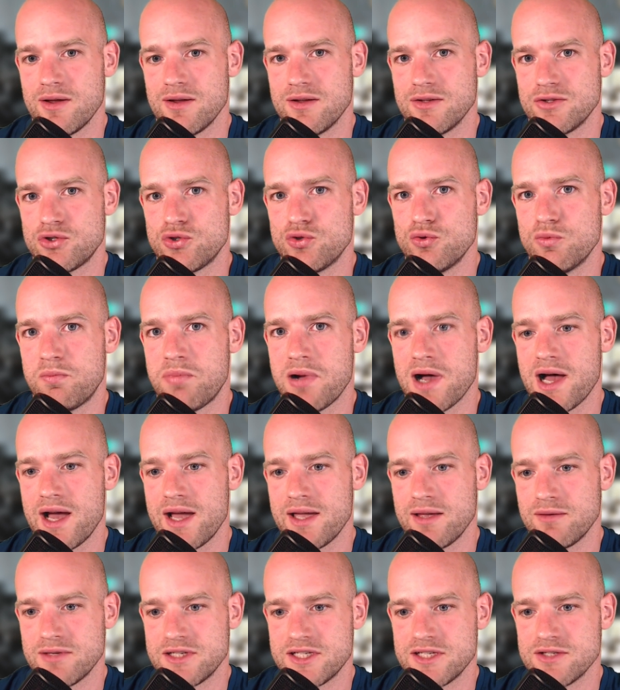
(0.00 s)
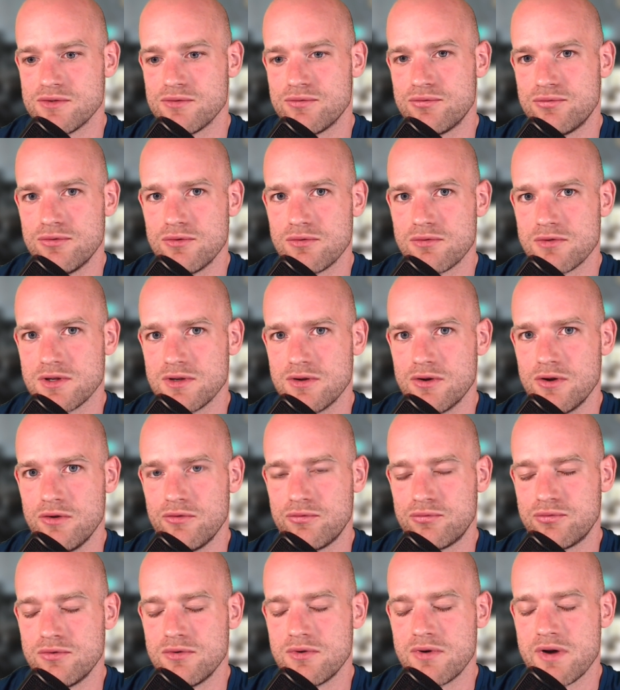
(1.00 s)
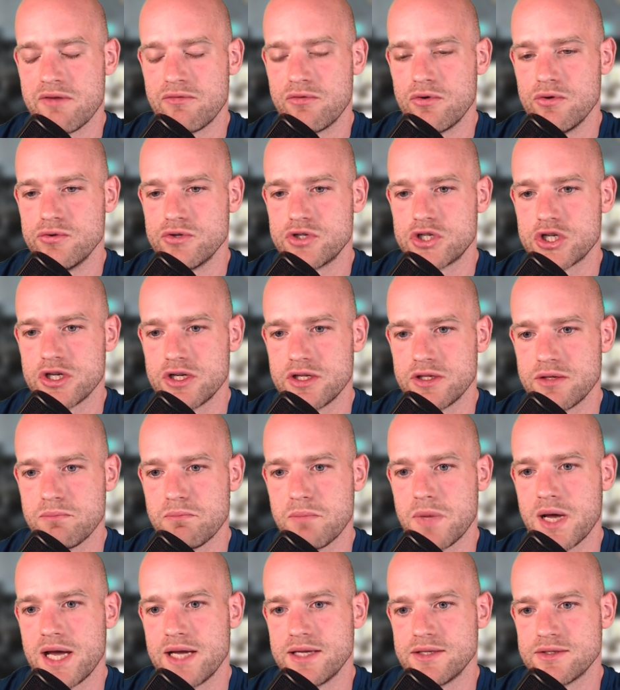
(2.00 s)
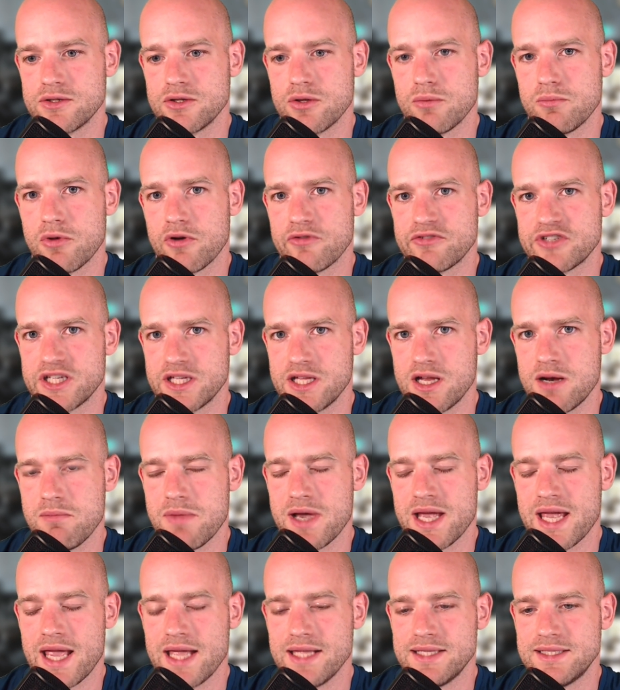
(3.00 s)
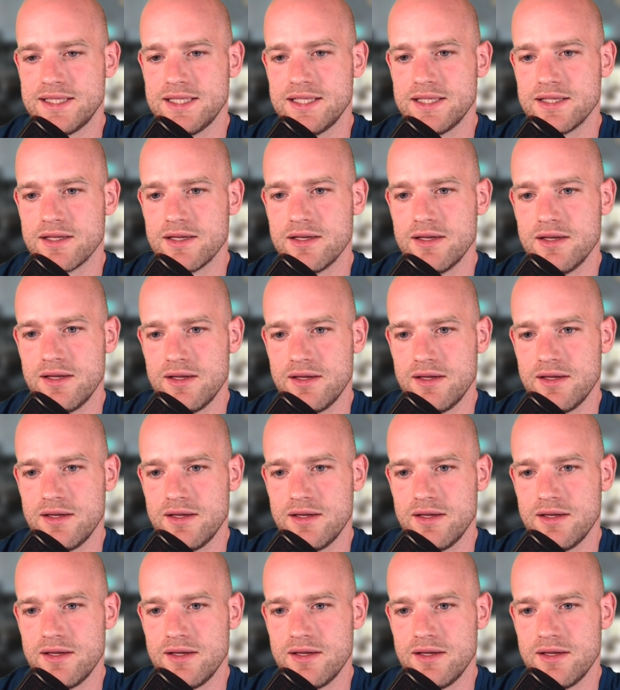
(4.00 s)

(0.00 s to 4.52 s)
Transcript: 2 pi, which is a full revolution, by the number of channel, by 18.